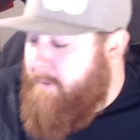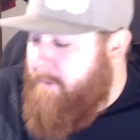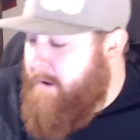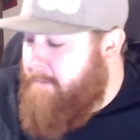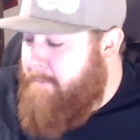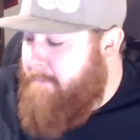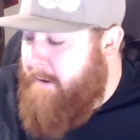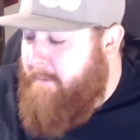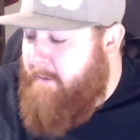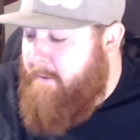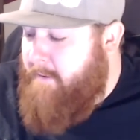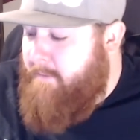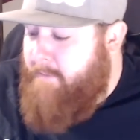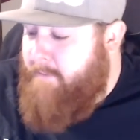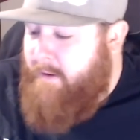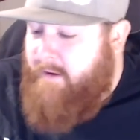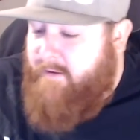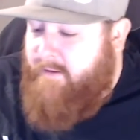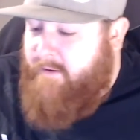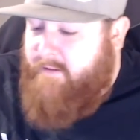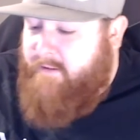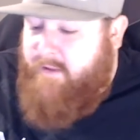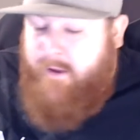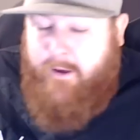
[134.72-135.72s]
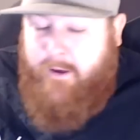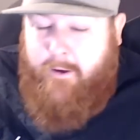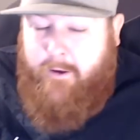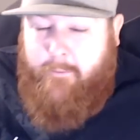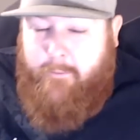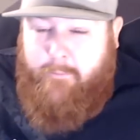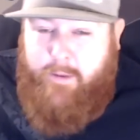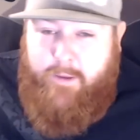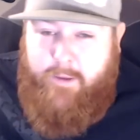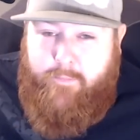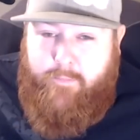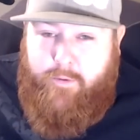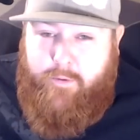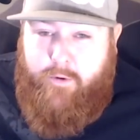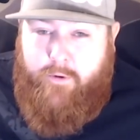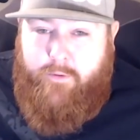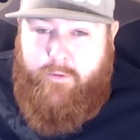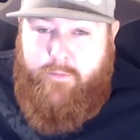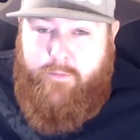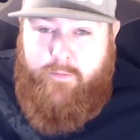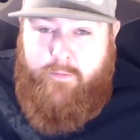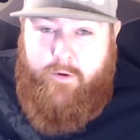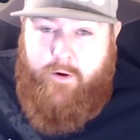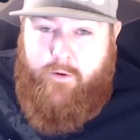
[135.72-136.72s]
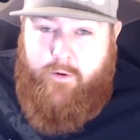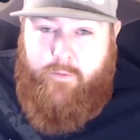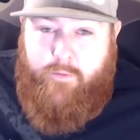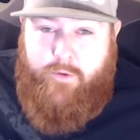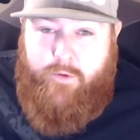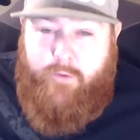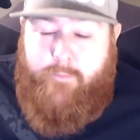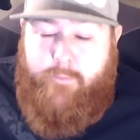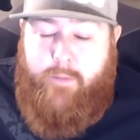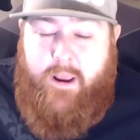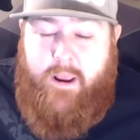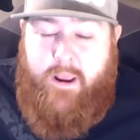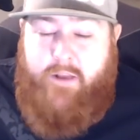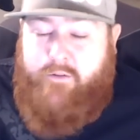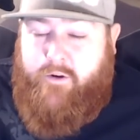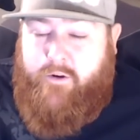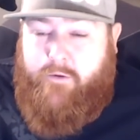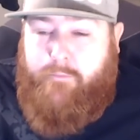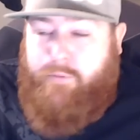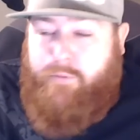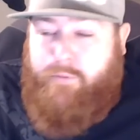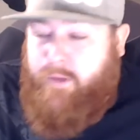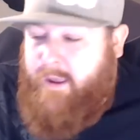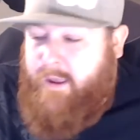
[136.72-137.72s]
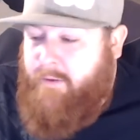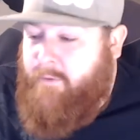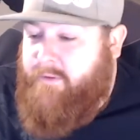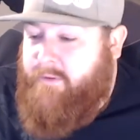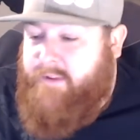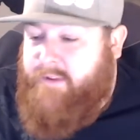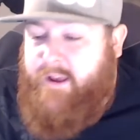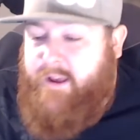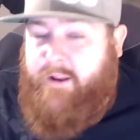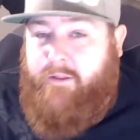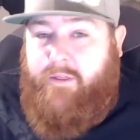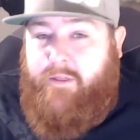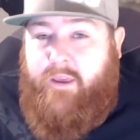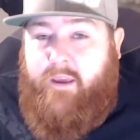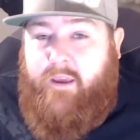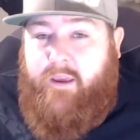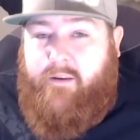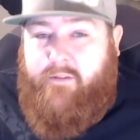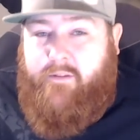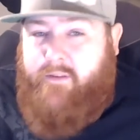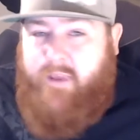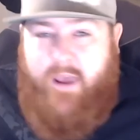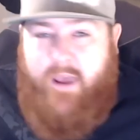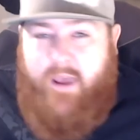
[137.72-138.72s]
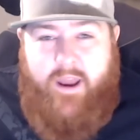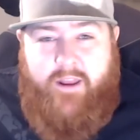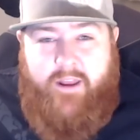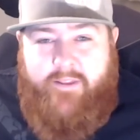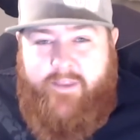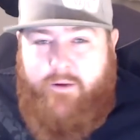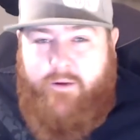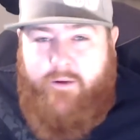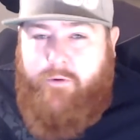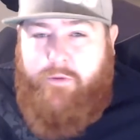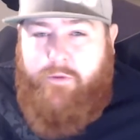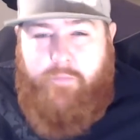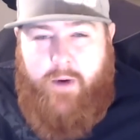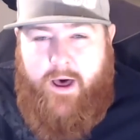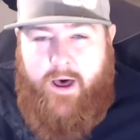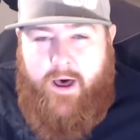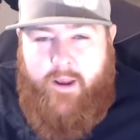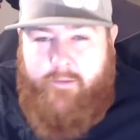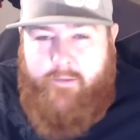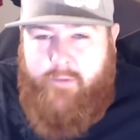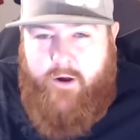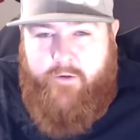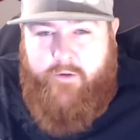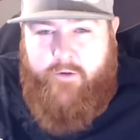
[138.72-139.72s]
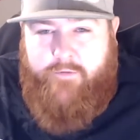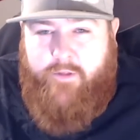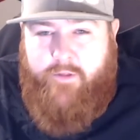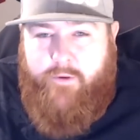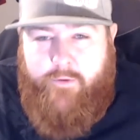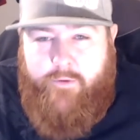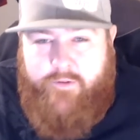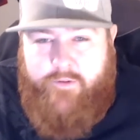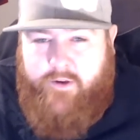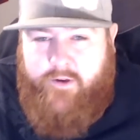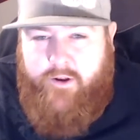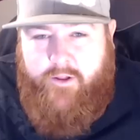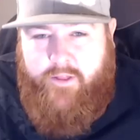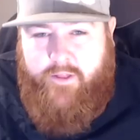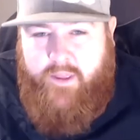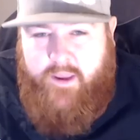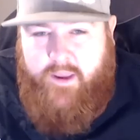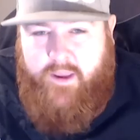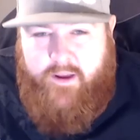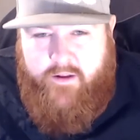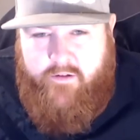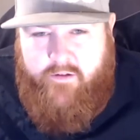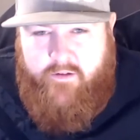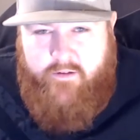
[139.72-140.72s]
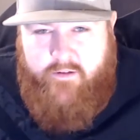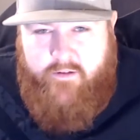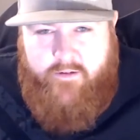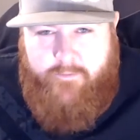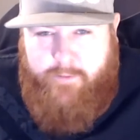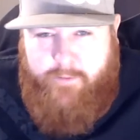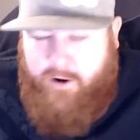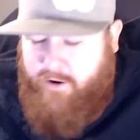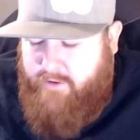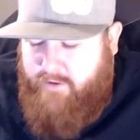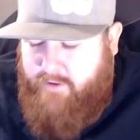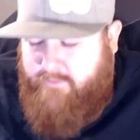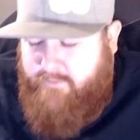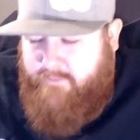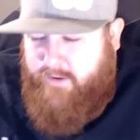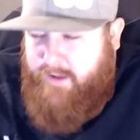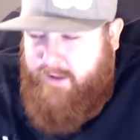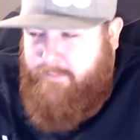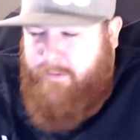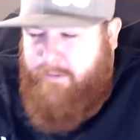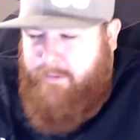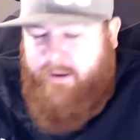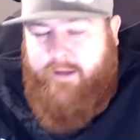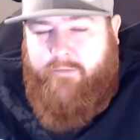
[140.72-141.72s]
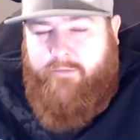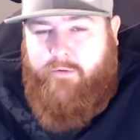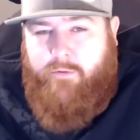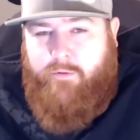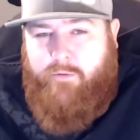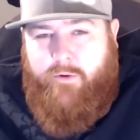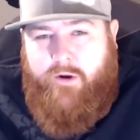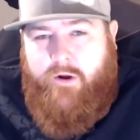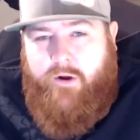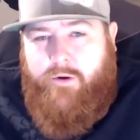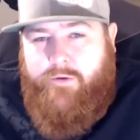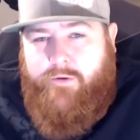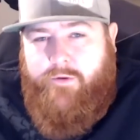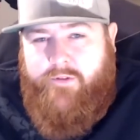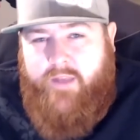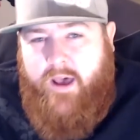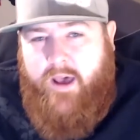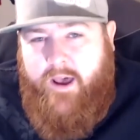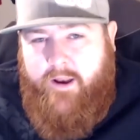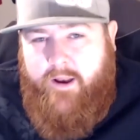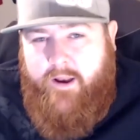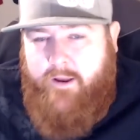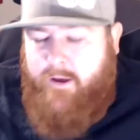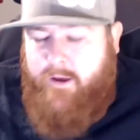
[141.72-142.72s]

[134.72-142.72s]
Baby Beast, people, you know, their major complaint was that it leaks. Anything with bottom airflow is going to leak. It's just part of vaping. Everyone knows that.